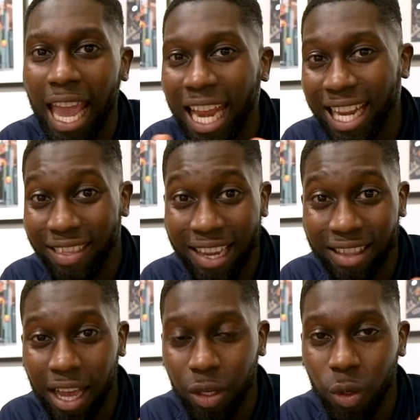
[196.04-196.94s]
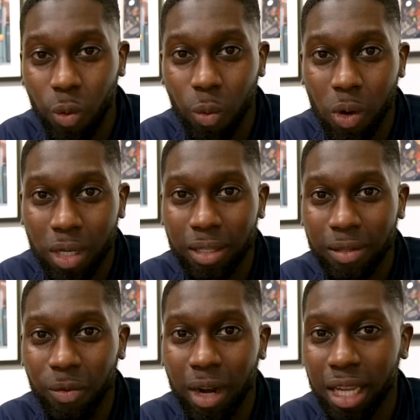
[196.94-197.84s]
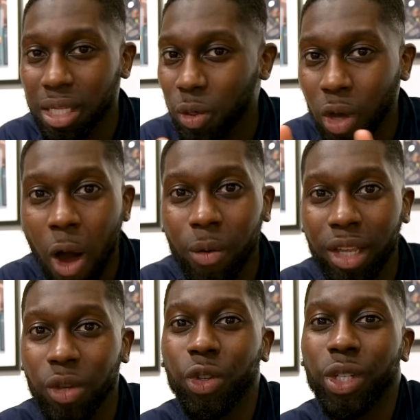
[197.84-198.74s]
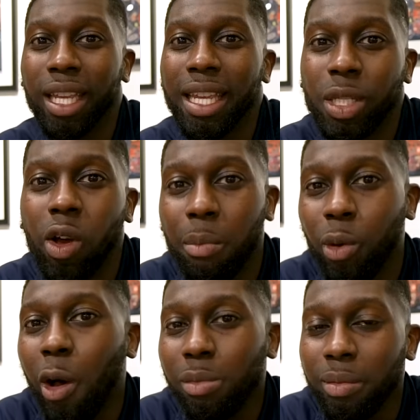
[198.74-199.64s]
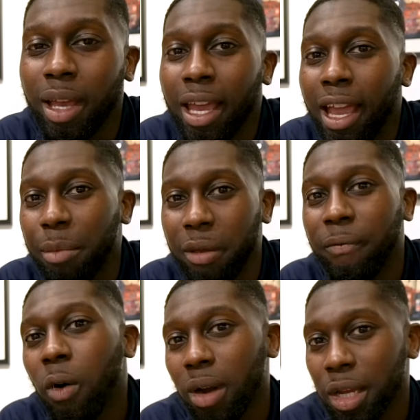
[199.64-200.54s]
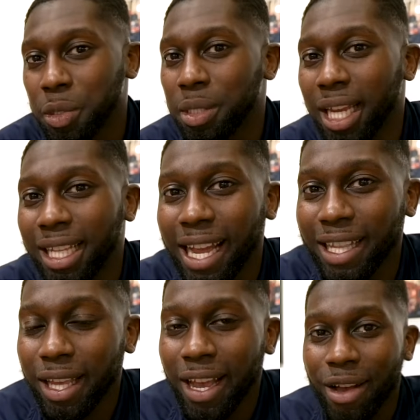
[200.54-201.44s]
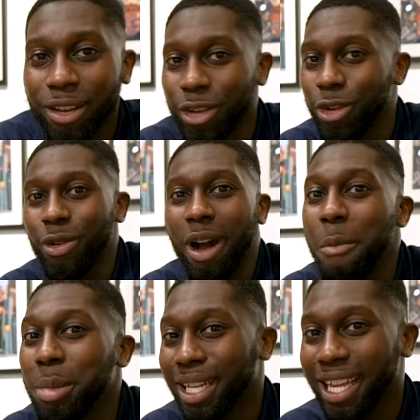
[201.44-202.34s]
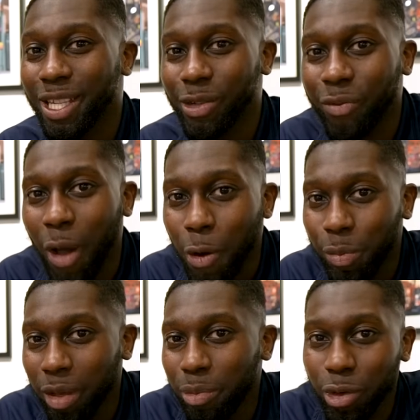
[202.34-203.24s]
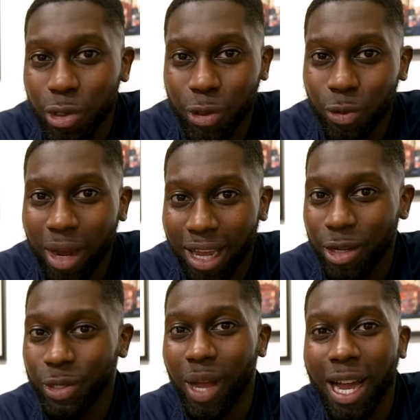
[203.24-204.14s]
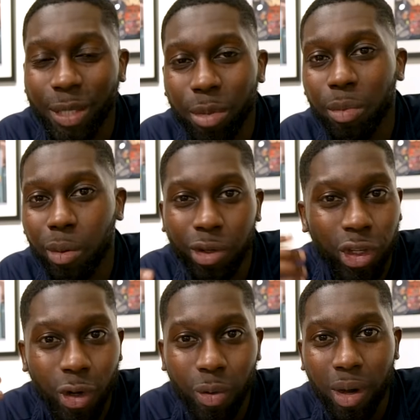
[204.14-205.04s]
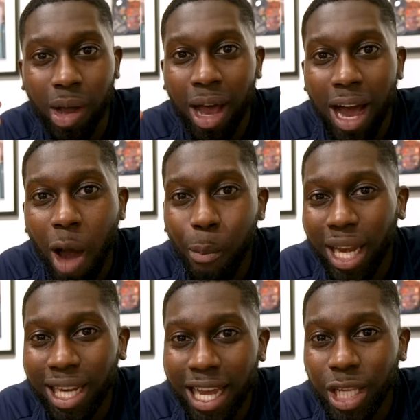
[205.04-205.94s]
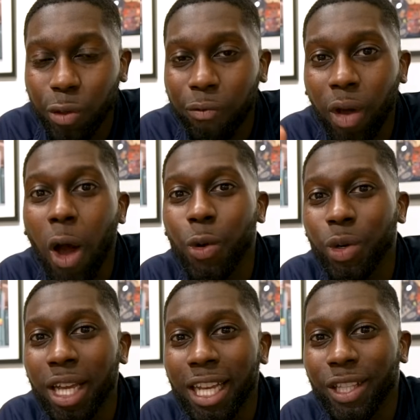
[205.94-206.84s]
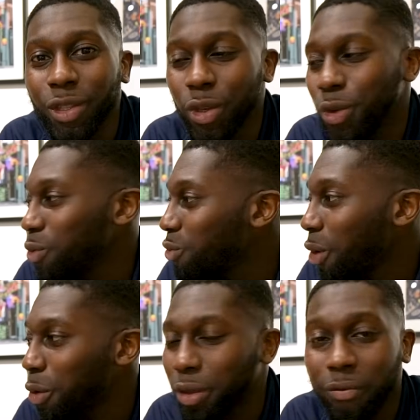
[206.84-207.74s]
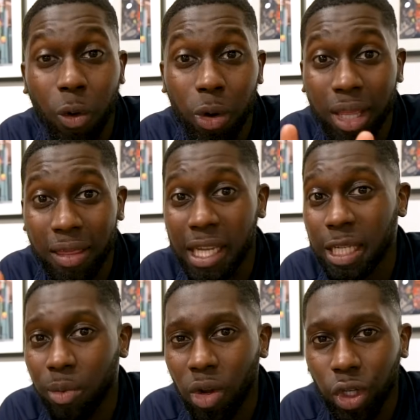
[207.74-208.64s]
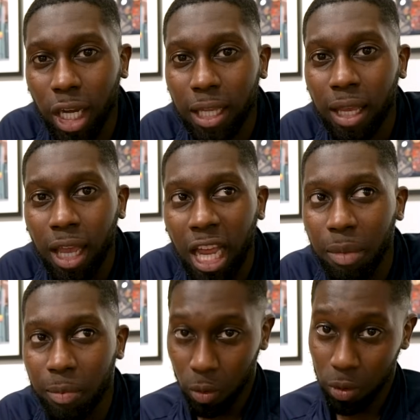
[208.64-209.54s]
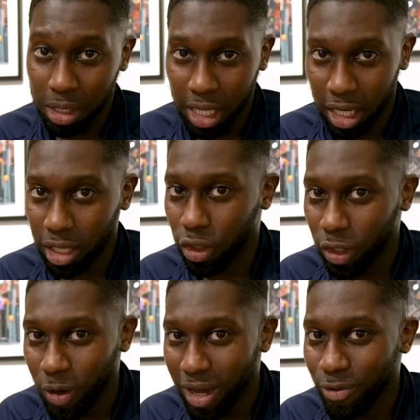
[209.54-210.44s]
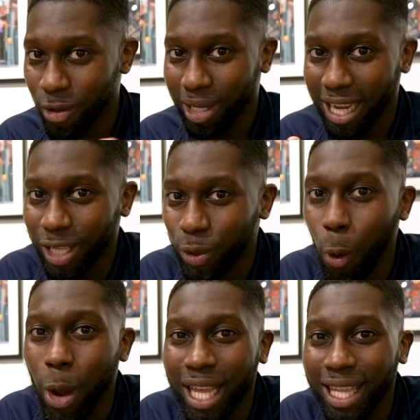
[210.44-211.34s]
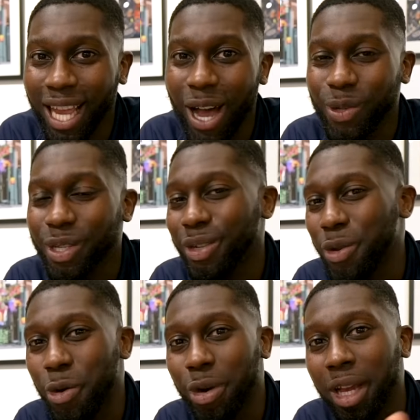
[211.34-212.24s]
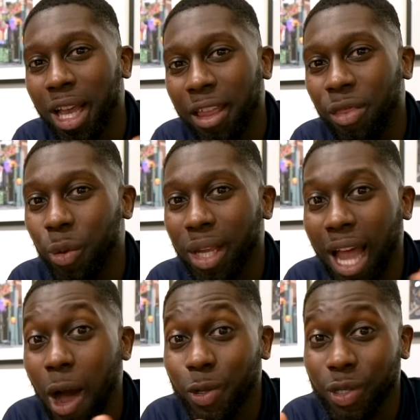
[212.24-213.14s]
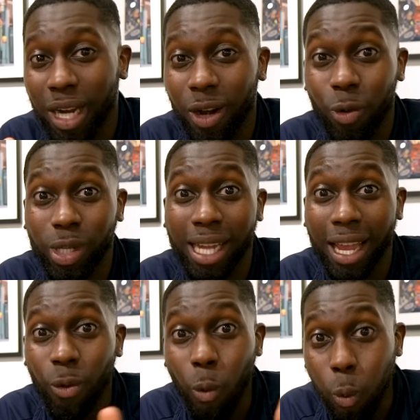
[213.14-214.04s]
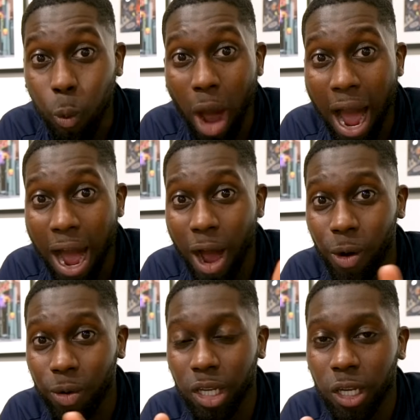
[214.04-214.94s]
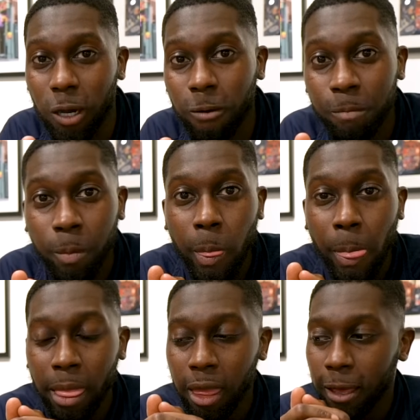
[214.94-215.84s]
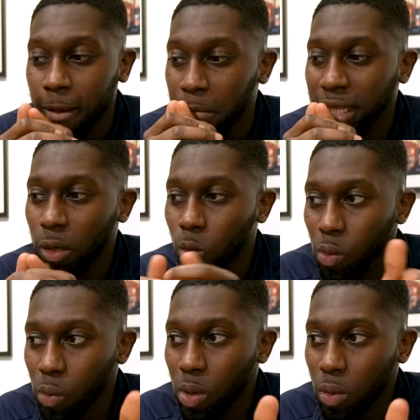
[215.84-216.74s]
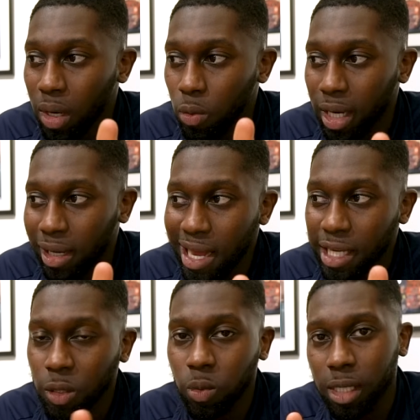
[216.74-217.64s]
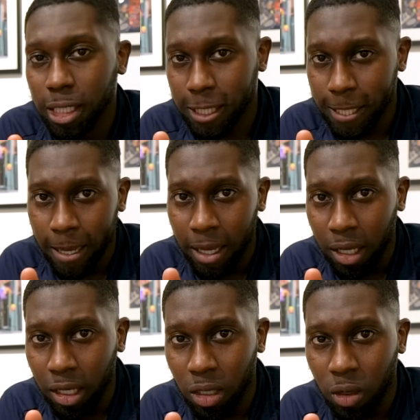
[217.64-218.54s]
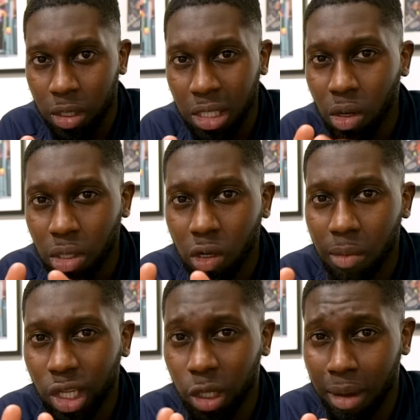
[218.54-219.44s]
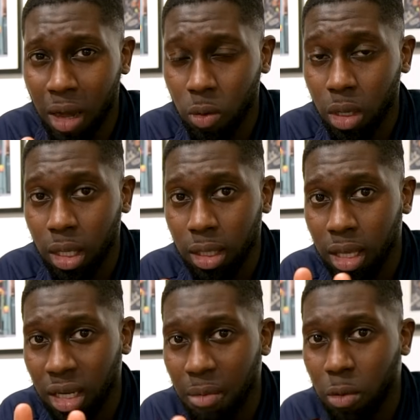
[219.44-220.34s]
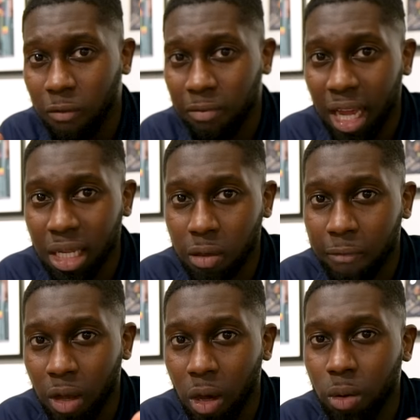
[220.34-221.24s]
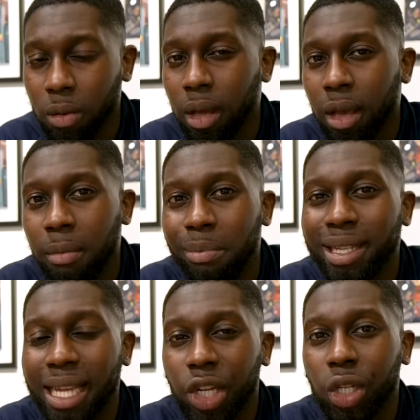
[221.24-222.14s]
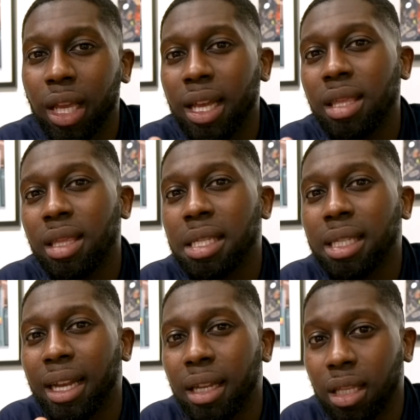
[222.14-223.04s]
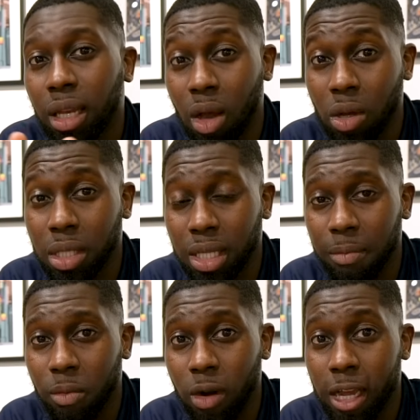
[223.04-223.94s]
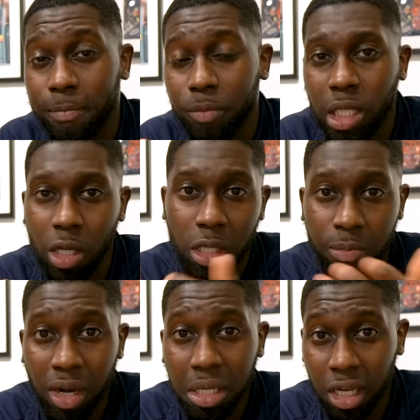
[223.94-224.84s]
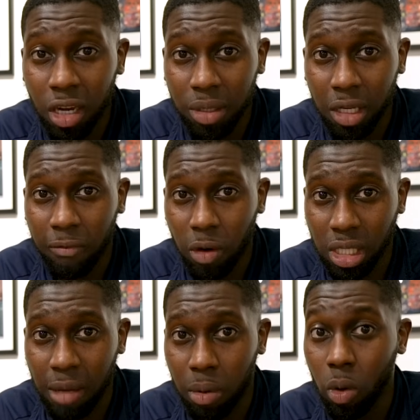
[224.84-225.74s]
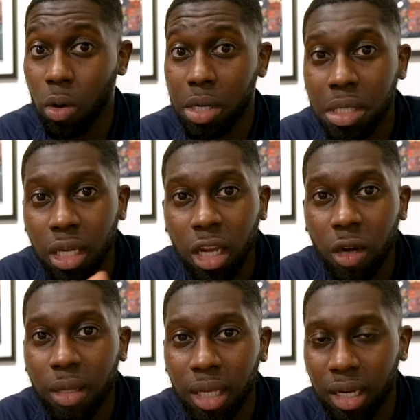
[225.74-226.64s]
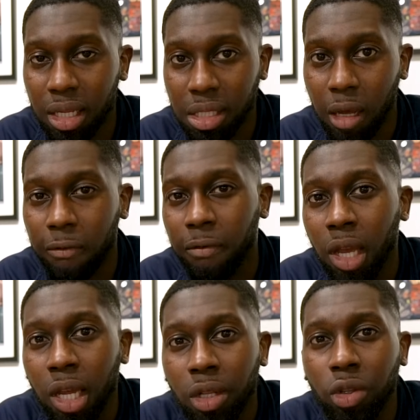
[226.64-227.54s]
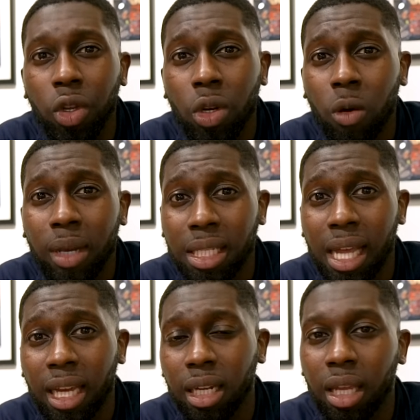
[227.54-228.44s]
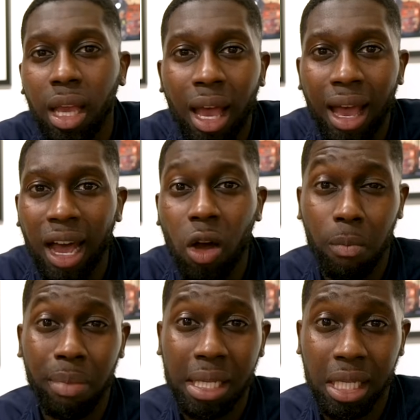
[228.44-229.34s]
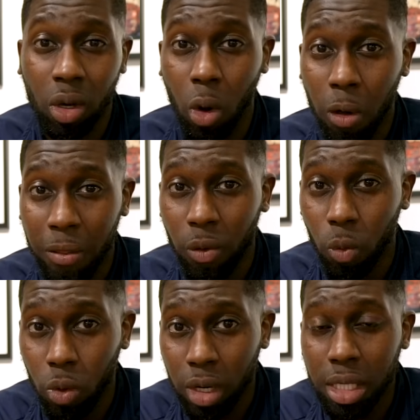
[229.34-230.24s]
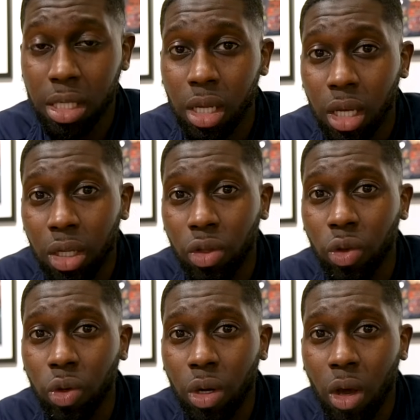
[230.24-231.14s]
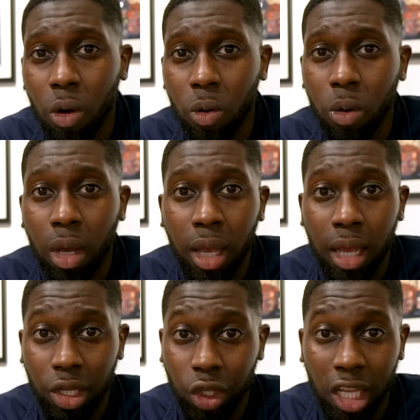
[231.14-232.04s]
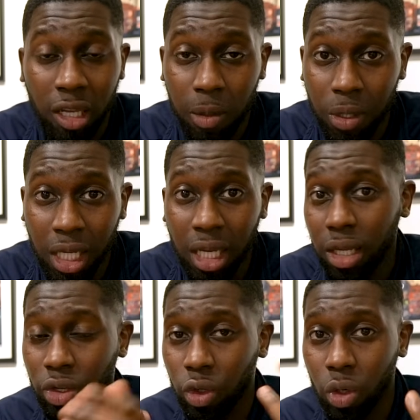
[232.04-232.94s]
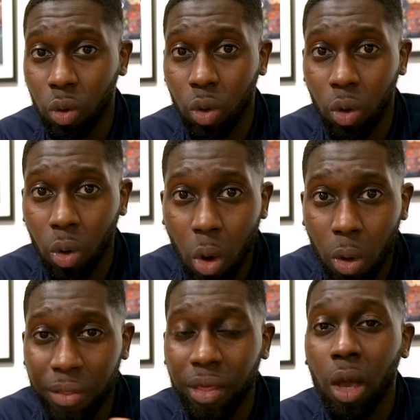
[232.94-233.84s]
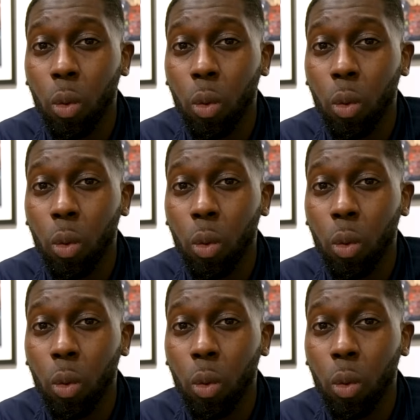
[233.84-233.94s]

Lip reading: anything that you want, right? So coding usually is not a problem. And before, I used to think that, how many lines of code people used to write. I used to ask people, do you know what, how many lines of code do you wrote for this project? And people would say, I wrote like 20,000 or 3,000, and I was like, wow, But then what I realized was, it's not so much about the number of lines of code, but it's actually understanding the concept, right? So Spring Security, for example, or security in itself, do you know exactly how basic auth works? Do you know JWT? Do you know OAuth?